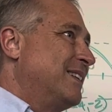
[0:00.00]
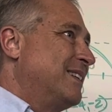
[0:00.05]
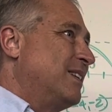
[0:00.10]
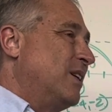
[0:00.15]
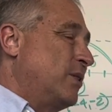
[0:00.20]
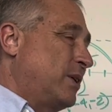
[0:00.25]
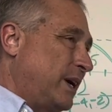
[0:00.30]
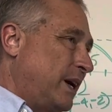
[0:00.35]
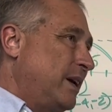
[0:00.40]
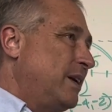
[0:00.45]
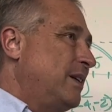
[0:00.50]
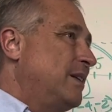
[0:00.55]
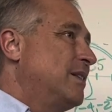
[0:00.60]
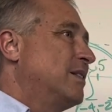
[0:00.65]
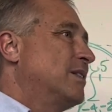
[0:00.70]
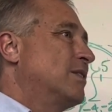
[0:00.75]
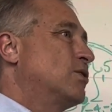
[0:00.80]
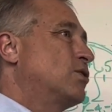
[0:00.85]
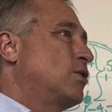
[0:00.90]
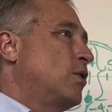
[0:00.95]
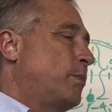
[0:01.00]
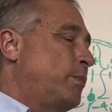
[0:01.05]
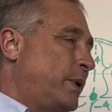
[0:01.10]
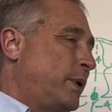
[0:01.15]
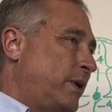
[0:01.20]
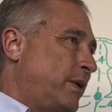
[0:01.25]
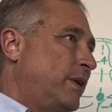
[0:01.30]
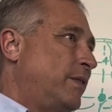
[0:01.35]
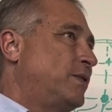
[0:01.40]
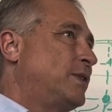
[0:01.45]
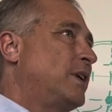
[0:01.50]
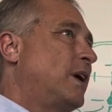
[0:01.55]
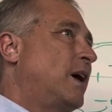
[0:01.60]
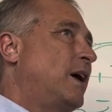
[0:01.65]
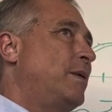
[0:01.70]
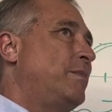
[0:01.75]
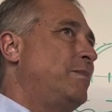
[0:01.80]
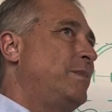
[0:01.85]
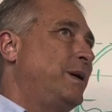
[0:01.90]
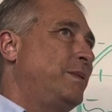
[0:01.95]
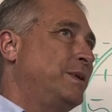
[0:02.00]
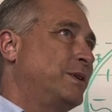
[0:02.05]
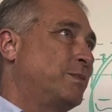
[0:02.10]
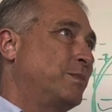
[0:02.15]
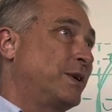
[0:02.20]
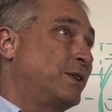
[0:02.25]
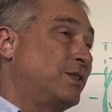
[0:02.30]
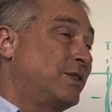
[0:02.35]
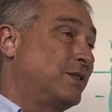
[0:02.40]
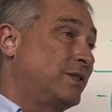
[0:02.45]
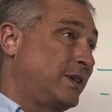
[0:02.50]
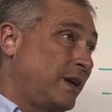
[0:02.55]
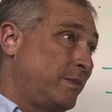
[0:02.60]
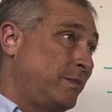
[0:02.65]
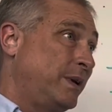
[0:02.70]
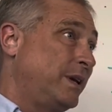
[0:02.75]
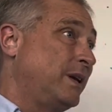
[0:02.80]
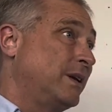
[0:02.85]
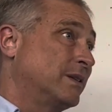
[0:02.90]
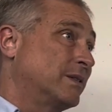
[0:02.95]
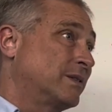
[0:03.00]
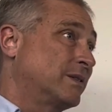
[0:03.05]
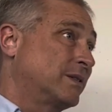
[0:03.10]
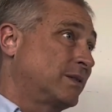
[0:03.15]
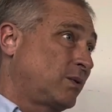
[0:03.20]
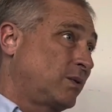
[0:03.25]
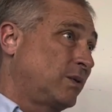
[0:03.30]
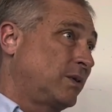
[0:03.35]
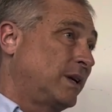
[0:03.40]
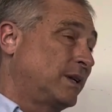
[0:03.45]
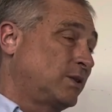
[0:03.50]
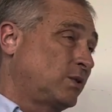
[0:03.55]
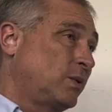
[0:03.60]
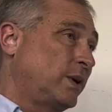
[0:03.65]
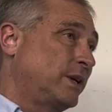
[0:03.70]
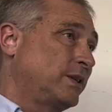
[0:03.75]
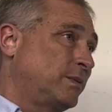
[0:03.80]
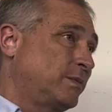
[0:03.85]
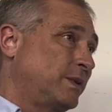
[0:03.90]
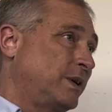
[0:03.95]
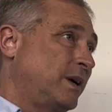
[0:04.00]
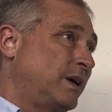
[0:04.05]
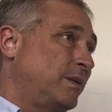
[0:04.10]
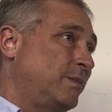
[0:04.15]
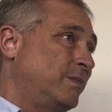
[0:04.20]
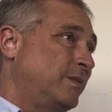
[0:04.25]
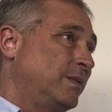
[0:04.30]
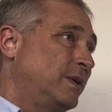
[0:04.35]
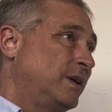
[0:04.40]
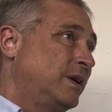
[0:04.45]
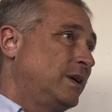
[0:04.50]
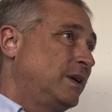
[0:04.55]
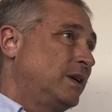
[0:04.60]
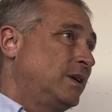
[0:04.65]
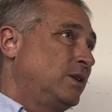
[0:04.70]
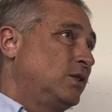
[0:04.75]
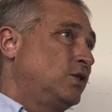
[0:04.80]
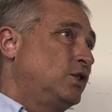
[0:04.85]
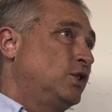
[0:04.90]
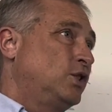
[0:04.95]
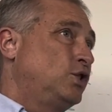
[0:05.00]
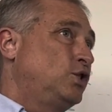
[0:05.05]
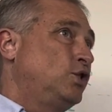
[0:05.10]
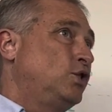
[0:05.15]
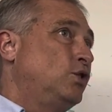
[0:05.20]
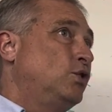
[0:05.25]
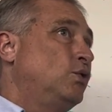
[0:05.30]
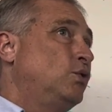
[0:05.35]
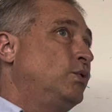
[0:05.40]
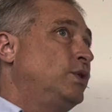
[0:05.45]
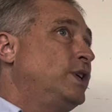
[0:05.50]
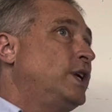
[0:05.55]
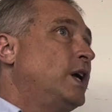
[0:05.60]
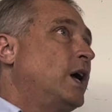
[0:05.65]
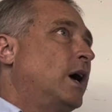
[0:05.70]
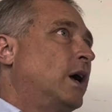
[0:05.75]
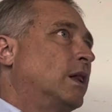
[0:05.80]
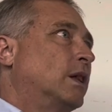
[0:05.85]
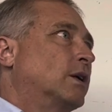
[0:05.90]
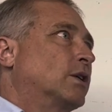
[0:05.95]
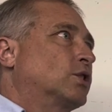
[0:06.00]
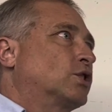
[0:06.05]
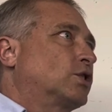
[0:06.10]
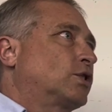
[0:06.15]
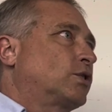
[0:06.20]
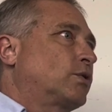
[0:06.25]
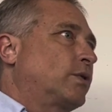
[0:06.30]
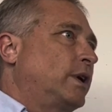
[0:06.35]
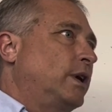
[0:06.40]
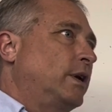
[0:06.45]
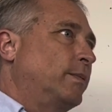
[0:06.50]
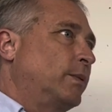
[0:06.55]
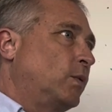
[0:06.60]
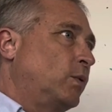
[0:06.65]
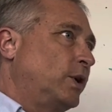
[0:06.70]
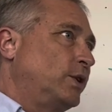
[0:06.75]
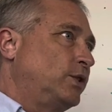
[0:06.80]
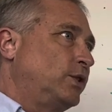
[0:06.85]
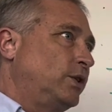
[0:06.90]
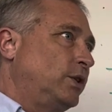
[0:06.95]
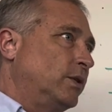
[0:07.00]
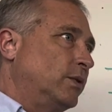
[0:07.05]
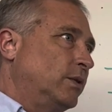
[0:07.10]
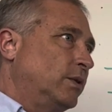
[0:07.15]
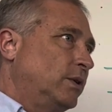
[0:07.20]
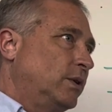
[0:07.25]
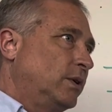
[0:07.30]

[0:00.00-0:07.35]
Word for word: Okay, so a period of time, maybe as much as ten minutes. That's quite some time. Did you yell or scream or what'd you do?